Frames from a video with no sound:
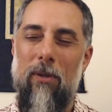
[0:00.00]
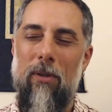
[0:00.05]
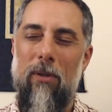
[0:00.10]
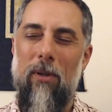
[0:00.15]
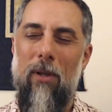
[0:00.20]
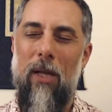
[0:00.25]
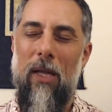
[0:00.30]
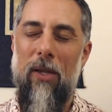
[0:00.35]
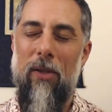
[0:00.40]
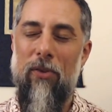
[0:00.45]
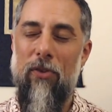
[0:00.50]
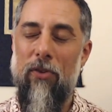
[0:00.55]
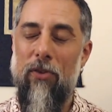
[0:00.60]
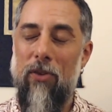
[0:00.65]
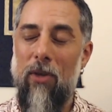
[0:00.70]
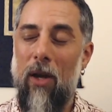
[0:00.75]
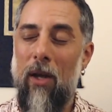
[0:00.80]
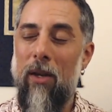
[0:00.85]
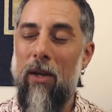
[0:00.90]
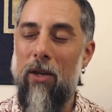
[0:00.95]
and
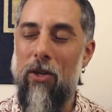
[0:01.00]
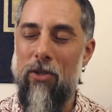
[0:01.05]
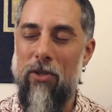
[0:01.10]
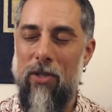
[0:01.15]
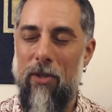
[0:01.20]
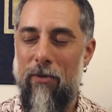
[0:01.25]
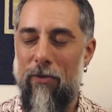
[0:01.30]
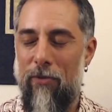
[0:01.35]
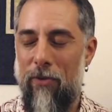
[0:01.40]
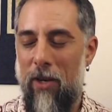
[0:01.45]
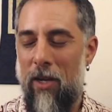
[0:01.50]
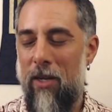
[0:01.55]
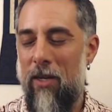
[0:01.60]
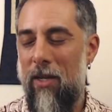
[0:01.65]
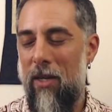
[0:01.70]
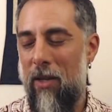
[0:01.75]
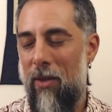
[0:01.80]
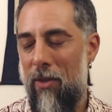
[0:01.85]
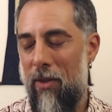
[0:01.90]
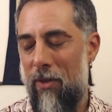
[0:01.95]
astonished at
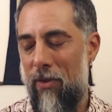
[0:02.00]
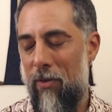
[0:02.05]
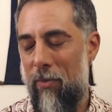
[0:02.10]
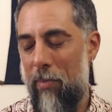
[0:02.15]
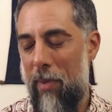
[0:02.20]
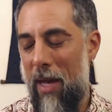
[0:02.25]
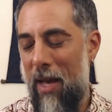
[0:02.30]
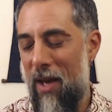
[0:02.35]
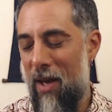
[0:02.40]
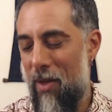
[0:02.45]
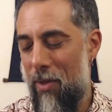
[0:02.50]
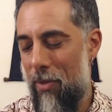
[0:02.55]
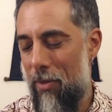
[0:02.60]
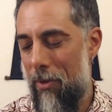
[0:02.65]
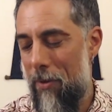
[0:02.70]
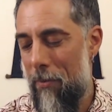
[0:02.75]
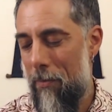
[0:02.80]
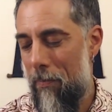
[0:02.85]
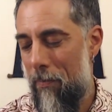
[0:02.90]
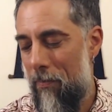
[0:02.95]
finding this path
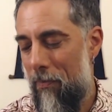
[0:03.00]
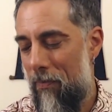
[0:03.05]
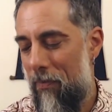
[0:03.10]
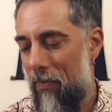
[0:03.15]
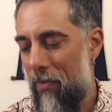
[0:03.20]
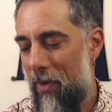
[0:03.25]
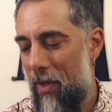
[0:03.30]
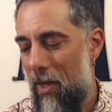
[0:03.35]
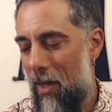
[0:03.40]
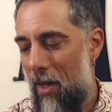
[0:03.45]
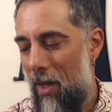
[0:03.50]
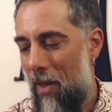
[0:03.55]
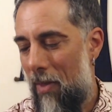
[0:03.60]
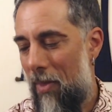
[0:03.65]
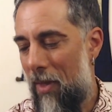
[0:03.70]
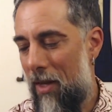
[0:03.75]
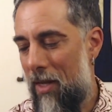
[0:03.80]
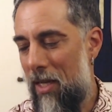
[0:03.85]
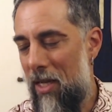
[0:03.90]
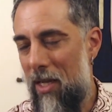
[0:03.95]

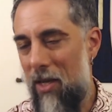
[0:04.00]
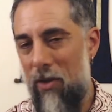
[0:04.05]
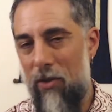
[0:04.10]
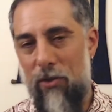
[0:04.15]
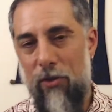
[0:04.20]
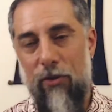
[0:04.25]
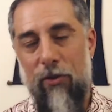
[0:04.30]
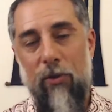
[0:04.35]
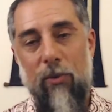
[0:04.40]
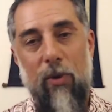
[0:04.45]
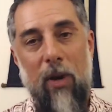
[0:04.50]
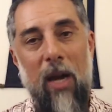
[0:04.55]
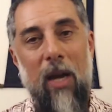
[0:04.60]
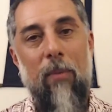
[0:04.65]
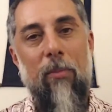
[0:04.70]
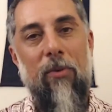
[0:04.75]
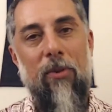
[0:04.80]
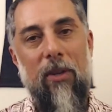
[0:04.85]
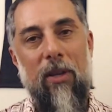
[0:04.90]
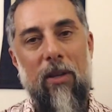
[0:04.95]
that he
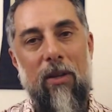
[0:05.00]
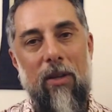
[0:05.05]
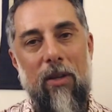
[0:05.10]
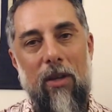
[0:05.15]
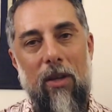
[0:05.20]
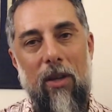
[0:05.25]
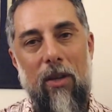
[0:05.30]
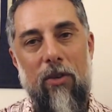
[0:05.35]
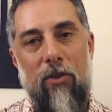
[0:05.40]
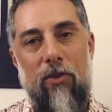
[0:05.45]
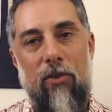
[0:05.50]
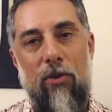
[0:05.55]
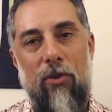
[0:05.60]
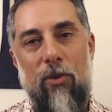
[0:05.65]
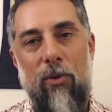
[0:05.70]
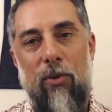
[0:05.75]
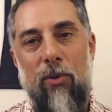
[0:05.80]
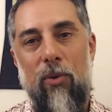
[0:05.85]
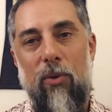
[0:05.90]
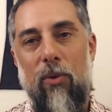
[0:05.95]
describes it
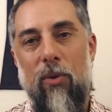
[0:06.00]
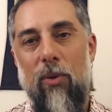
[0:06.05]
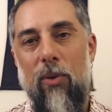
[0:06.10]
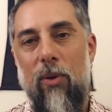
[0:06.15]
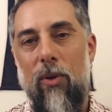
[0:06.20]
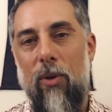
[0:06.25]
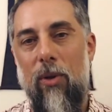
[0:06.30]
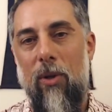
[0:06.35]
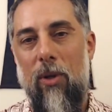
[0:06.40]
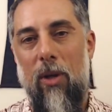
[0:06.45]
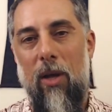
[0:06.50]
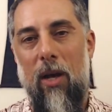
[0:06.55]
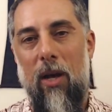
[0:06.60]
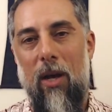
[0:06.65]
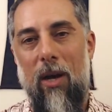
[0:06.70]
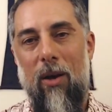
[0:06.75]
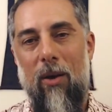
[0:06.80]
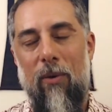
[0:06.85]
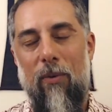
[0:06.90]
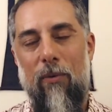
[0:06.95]
to
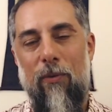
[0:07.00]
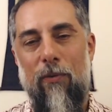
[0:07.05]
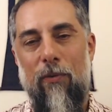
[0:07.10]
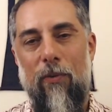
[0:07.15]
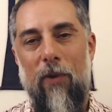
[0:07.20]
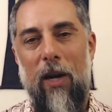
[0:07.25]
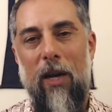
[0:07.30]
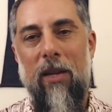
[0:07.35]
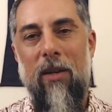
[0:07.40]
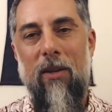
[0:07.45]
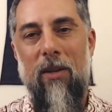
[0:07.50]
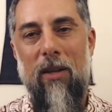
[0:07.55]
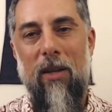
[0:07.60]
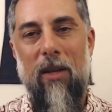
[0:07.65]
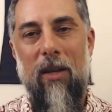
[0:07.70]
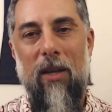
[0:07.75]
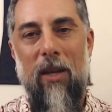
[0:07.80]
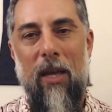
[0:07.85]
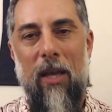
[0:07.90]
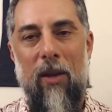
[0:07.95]

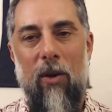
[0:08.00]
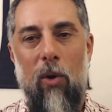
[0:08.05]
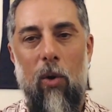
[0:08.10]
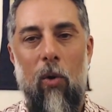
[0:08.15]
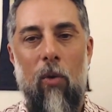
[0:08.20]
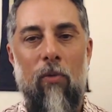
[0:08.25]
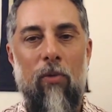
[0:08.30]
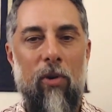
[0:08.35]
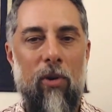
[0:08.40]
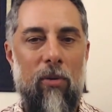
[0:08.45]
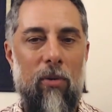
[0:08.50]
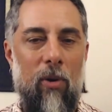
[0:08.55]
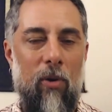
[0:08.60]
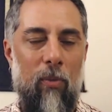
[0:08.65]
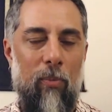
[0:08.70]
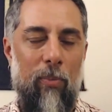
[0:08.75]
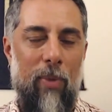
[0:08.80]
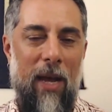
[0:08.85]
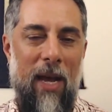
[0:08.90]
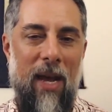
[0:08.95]
finding an
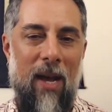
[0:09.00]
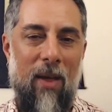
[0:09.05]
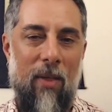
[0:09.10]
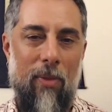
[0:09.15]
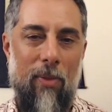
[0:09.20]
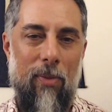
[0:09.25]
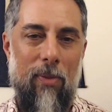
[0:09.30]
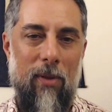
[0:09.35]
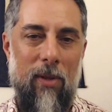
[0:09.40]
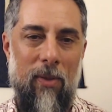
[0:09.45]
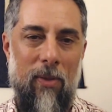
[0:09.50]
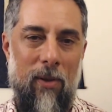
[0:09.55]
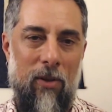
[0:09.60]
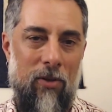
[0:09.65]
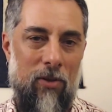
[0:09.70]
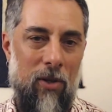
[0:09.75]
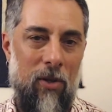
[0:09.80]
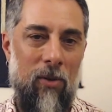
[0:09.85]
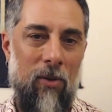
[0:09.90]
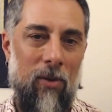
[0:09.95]
overgrown path in the
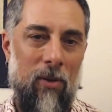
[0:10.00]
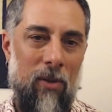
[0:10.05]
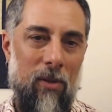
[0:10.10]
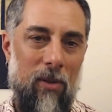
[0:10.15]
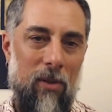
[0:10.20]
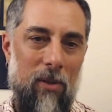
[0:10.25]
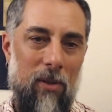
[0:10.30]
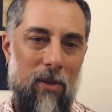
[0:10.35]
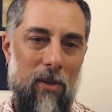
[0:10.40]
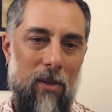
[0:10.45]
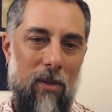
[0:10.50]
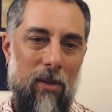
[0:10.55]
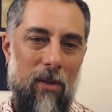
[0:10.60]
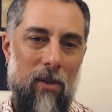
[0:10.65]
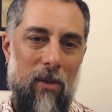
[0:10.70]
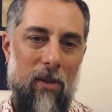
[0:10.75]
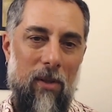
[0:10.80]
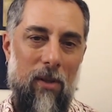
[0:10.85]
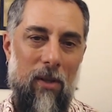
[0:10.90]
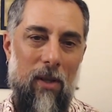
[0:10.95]
jungle,
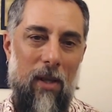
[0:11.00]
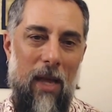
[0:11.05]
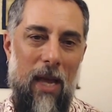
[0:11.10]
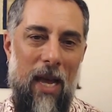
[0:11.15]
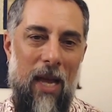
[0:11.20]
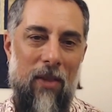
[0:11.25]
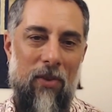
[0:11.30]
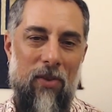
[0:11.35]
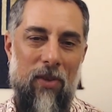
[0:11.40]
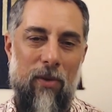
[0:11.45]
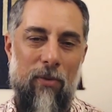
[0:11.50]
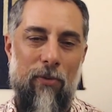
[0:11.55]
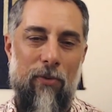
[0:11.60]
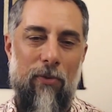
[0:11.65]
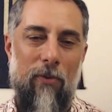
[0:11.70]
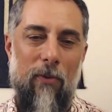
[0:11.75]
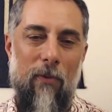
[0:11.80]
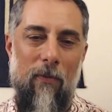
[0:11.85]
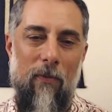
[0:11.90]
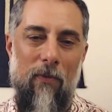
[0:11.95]
as if
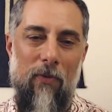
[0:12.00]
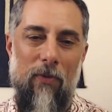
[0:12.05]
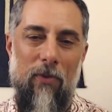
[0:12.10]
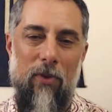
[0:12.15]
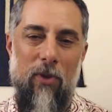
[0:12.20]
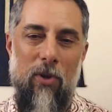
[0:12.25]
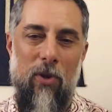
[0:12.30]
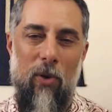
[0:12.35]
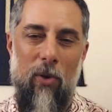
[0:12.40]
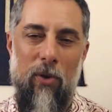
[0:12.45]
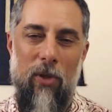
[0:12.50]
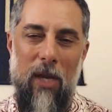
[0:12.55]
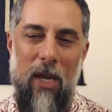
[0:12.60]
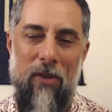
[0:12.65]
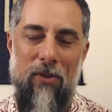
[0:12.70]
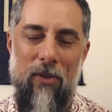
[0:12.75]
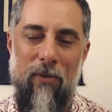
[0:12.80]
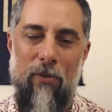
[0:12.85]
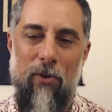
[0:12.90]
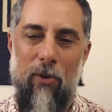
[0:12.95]

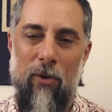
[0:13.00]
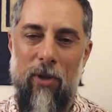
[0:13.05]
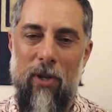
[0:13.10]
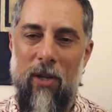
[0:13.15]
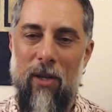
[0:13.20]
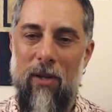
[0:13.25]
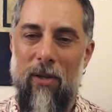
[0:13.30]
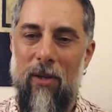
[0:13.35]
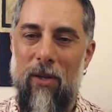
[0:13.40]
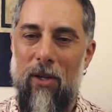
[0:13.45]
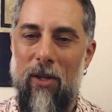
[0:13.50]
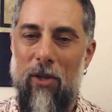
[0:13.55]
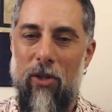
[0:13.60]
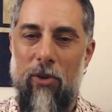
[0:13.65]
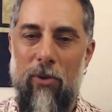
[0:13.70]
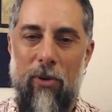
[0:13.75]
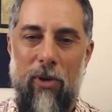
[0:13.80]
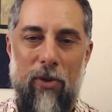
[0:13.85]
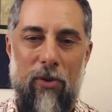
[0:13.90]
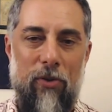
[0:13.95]
you're in
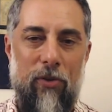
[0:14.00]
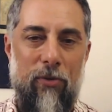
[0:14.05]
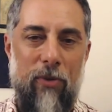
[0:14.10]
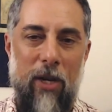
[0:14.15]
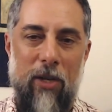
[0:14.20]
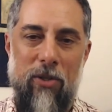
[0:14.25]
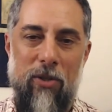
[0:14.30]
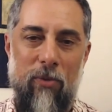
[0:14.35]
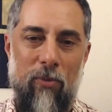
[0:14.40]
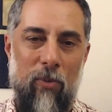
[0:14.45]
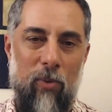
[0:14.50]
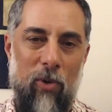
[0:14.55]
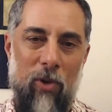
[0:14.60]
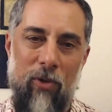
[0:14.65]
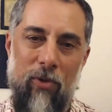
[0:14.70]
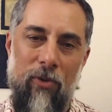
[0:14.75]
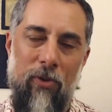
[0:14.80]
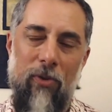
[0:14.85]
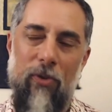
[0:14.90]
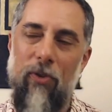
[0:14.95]
a stretch of
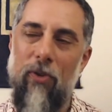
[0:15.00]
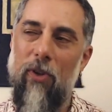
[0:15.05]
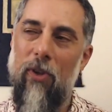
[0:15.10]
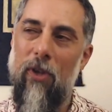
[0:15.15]
woods,